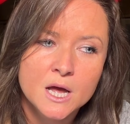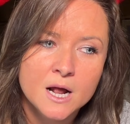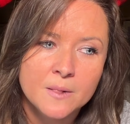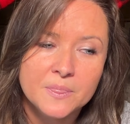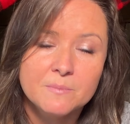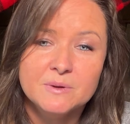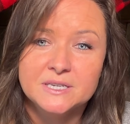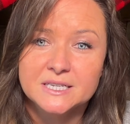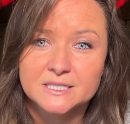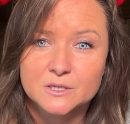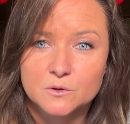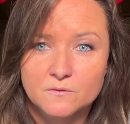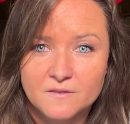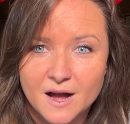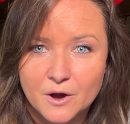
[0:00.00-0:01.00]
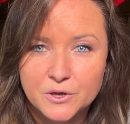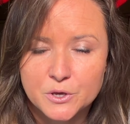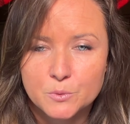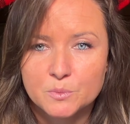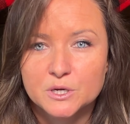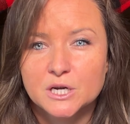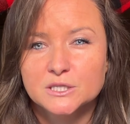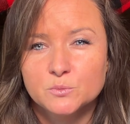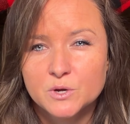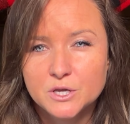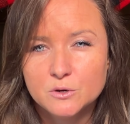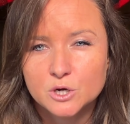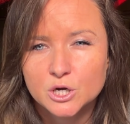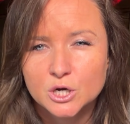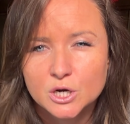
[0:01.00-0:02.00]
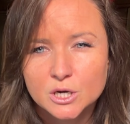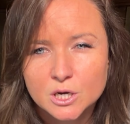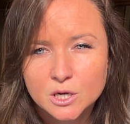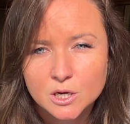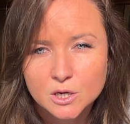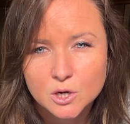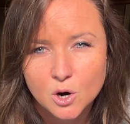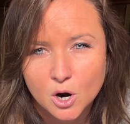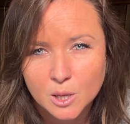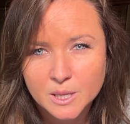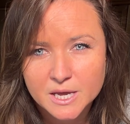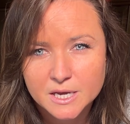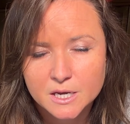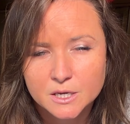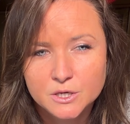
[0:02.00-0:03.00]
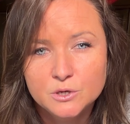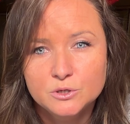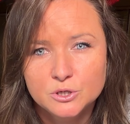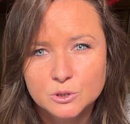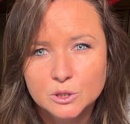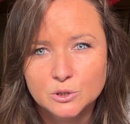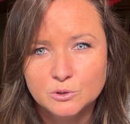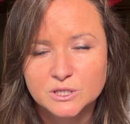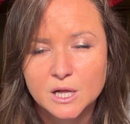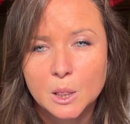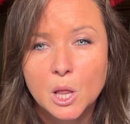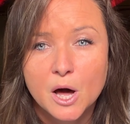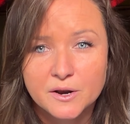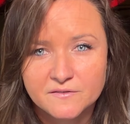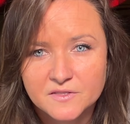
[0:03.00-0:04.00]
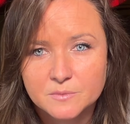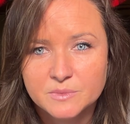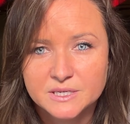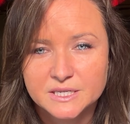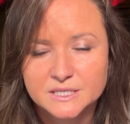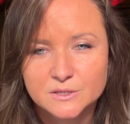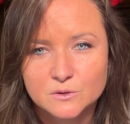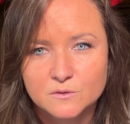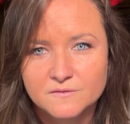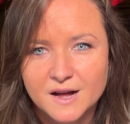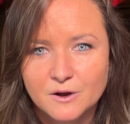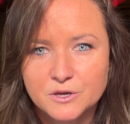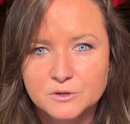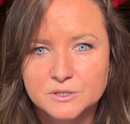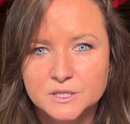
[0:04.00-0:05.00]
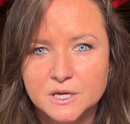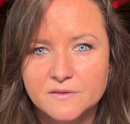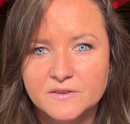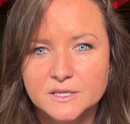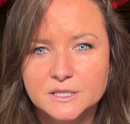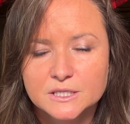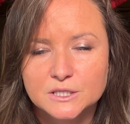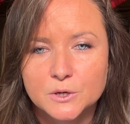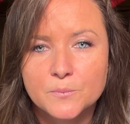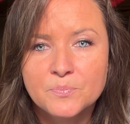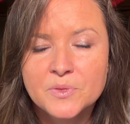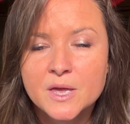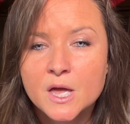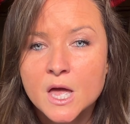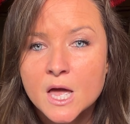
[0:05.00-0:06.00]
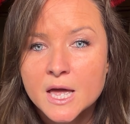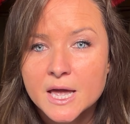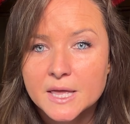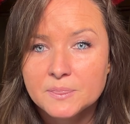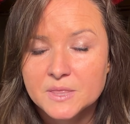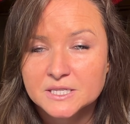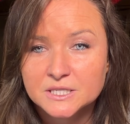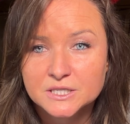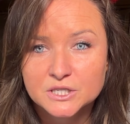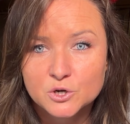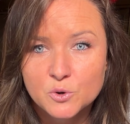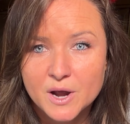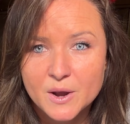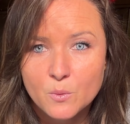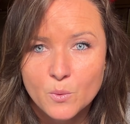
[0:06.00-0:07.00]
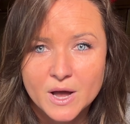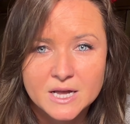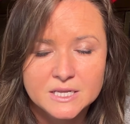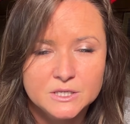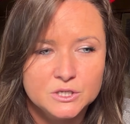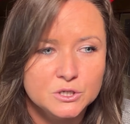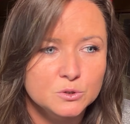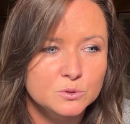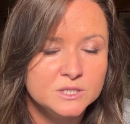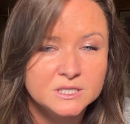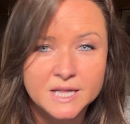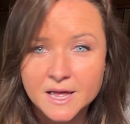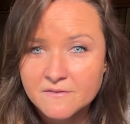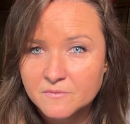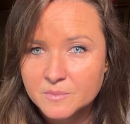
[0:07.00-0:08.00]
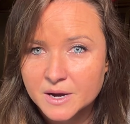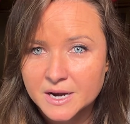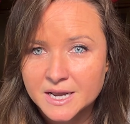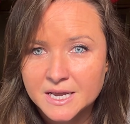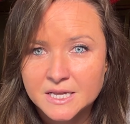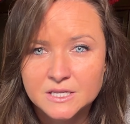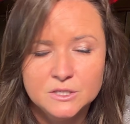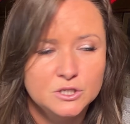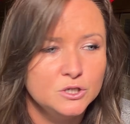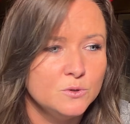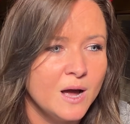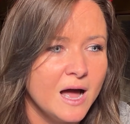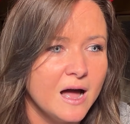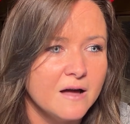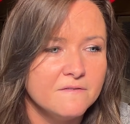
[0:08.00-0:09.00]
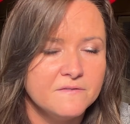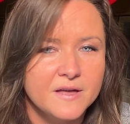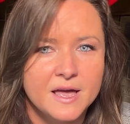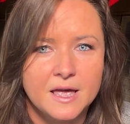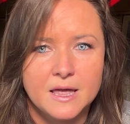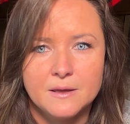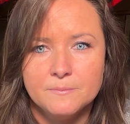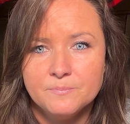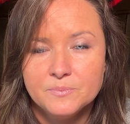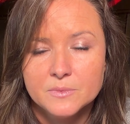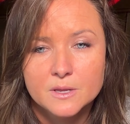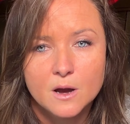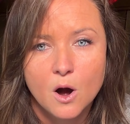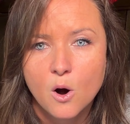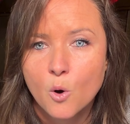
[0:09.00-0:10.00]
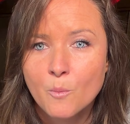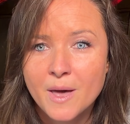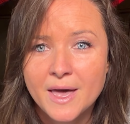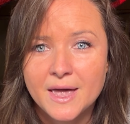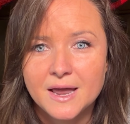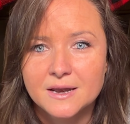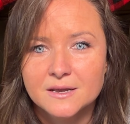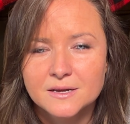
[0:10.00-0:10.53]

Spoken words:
the medicinal value, because when you cook garlic, you do lose a lot of the medicinal values of it. So this is a great way to save money, to have a homemade